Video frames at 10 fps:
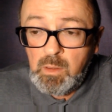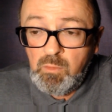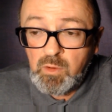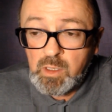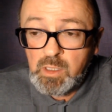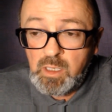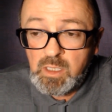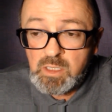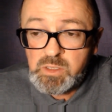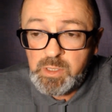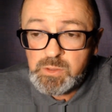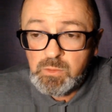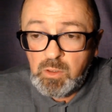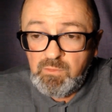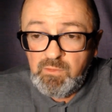We've got a
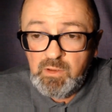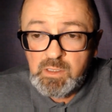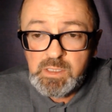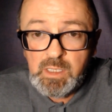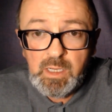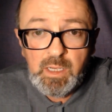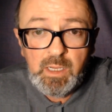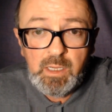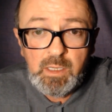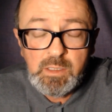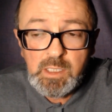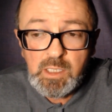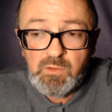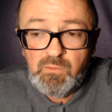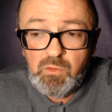special offer today
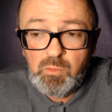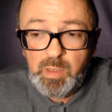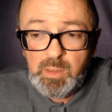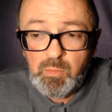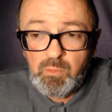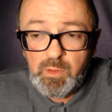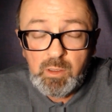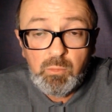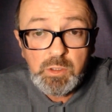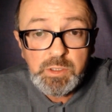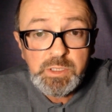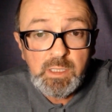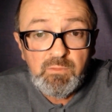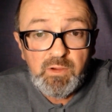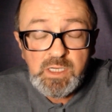just for people that are watching
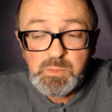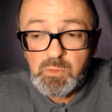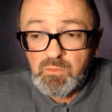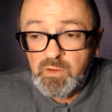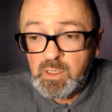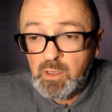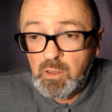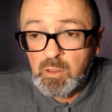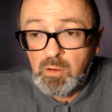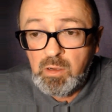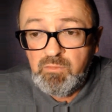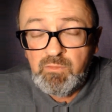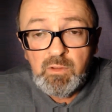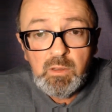the Facebook video live.